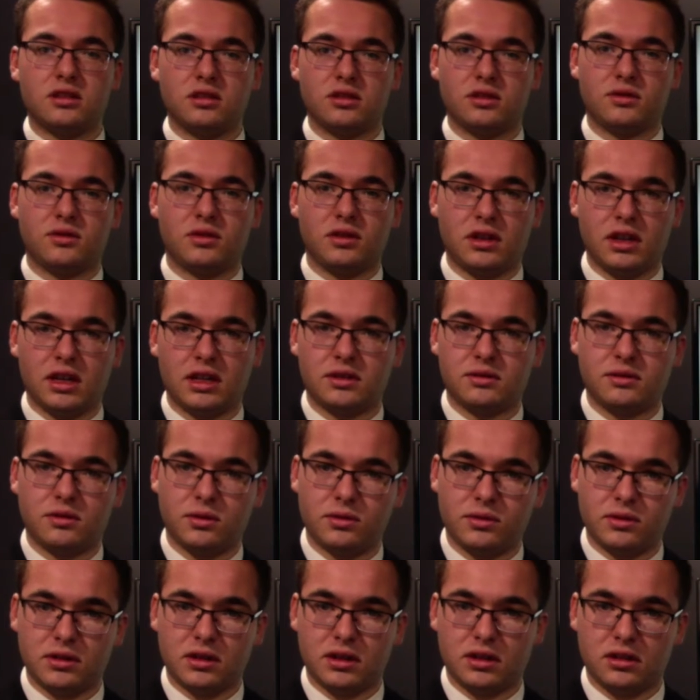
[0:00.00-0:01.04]
year's free cash flow
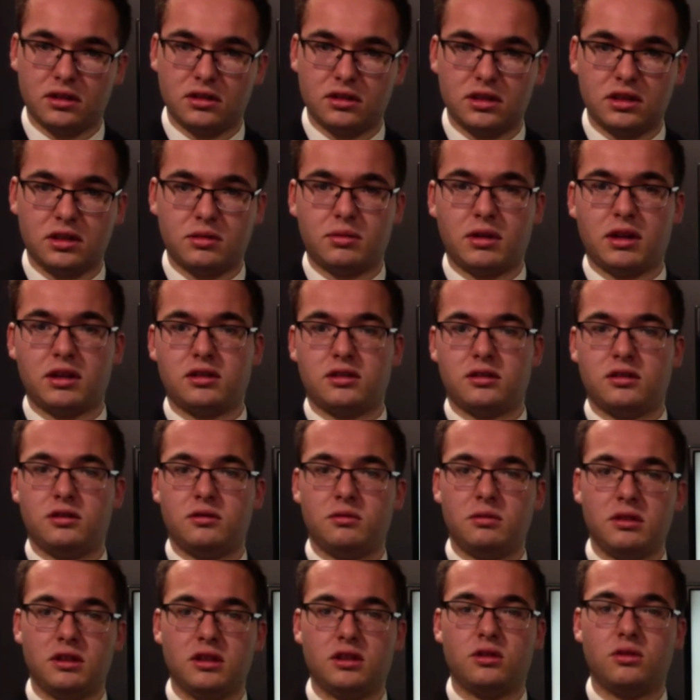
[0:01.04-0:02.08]
for Dillard's is about to
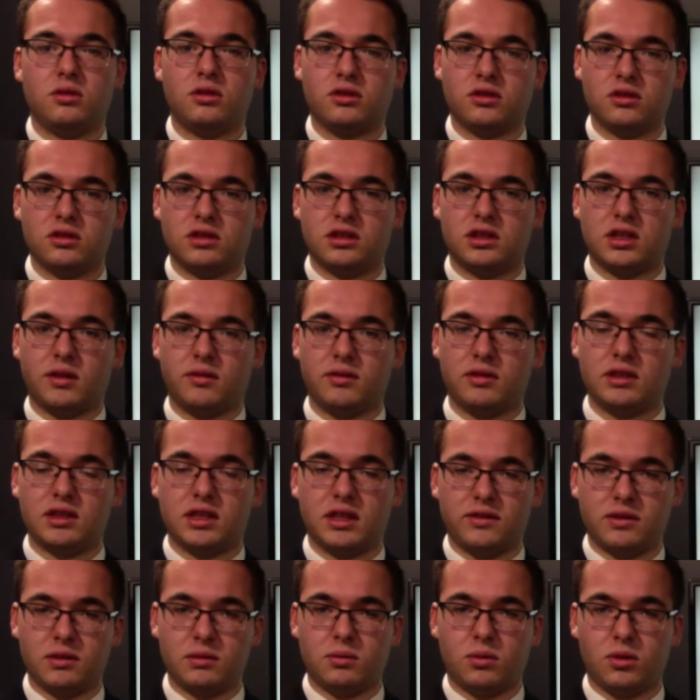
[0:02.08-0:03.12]
be
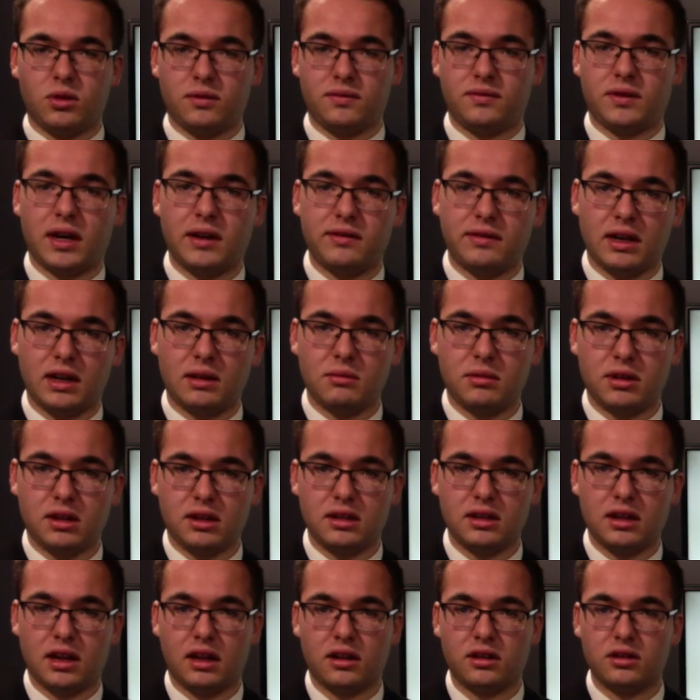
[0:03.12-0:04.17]
$277.59
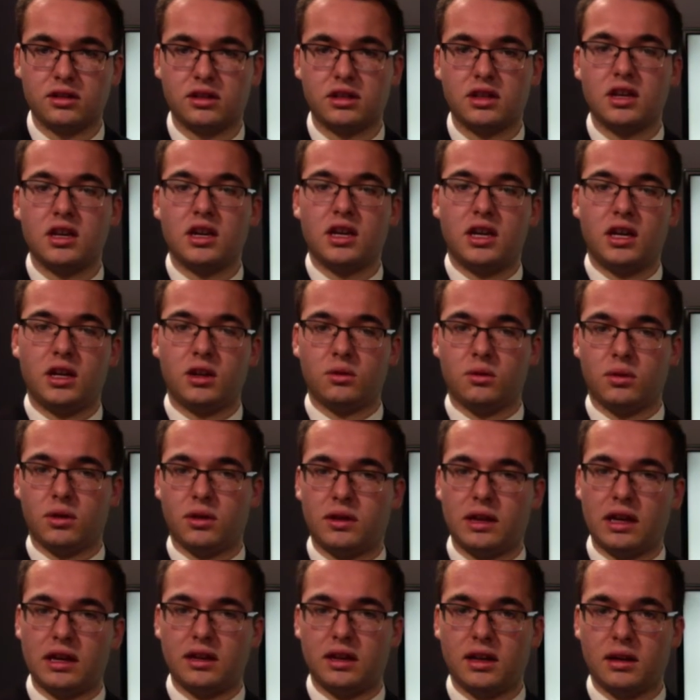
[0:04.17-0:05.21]
million. And with
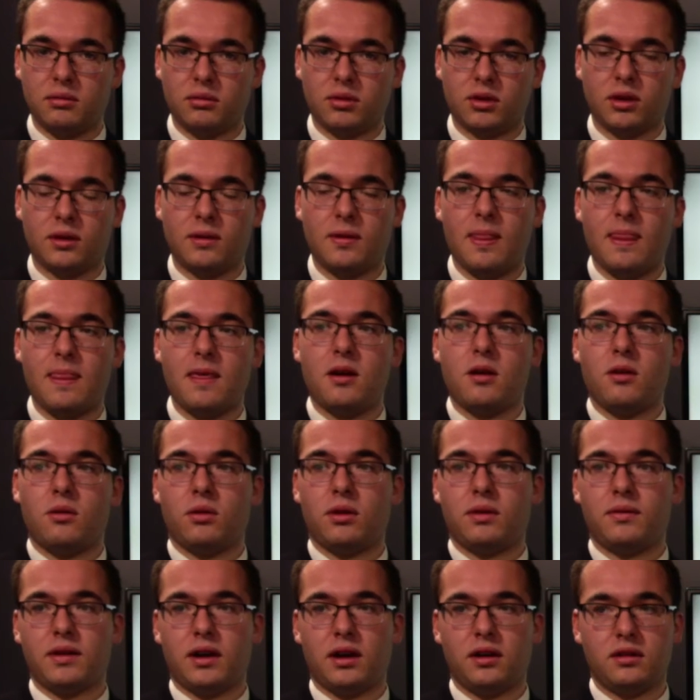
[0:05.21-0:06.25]
that number,
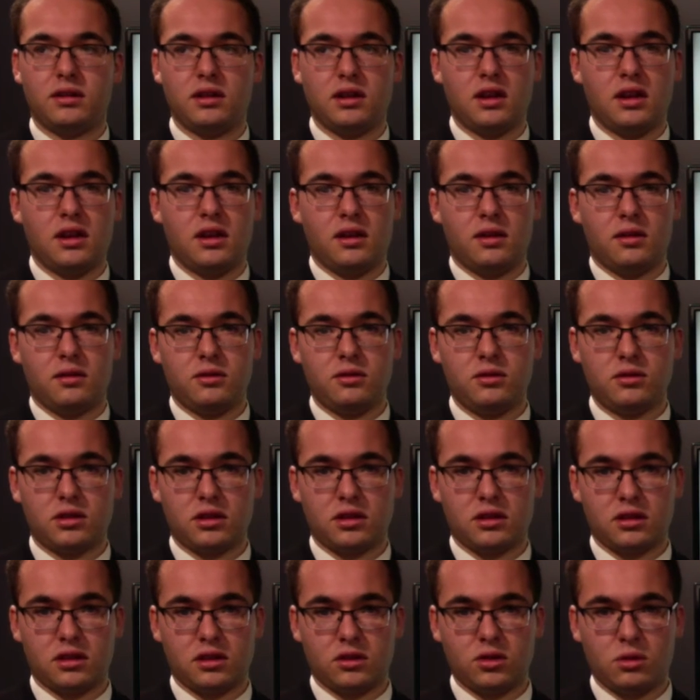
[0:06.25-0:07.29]
we found,
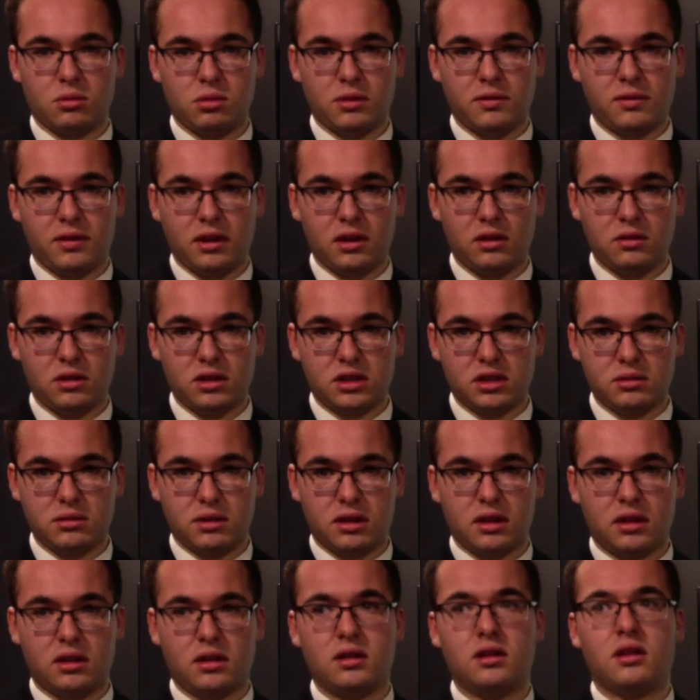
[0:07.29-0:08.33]
using the corporate valuation
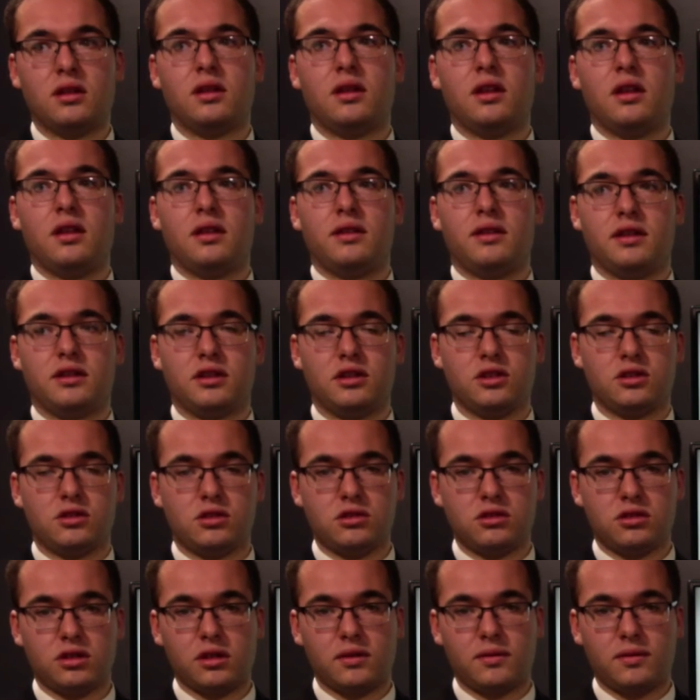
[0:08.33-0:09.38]
model, that the
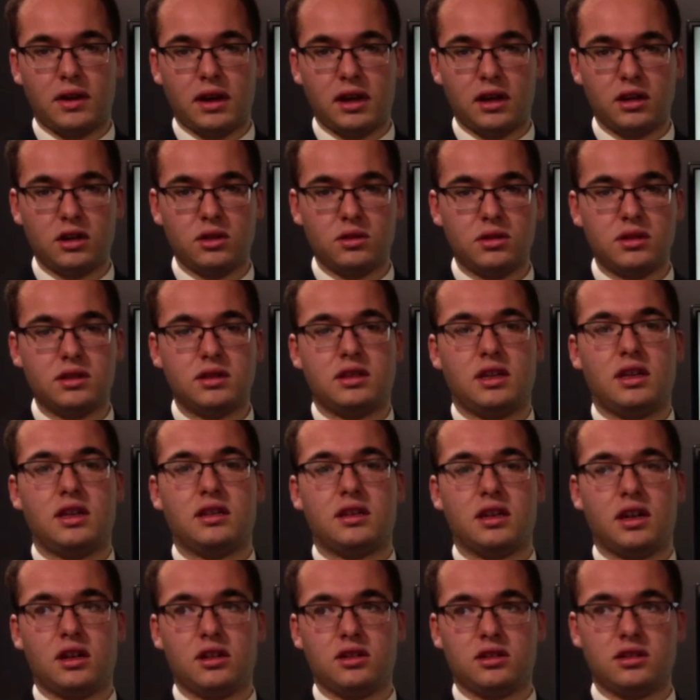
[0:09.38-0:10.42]
intrinsic value is
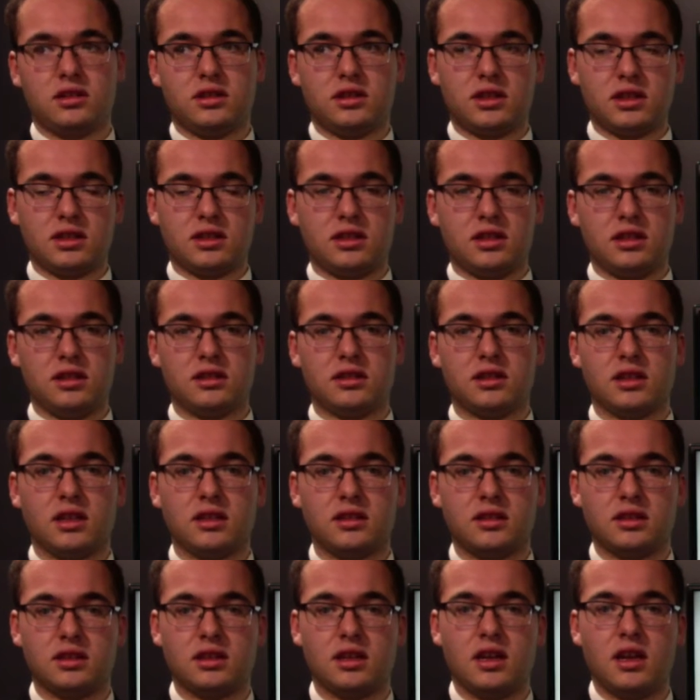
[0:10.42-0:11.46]

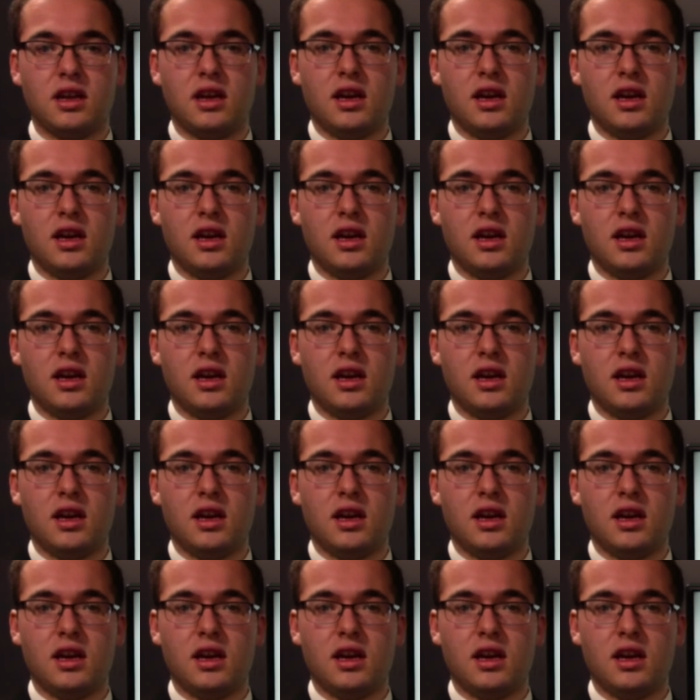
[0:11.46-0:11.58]
$8.16.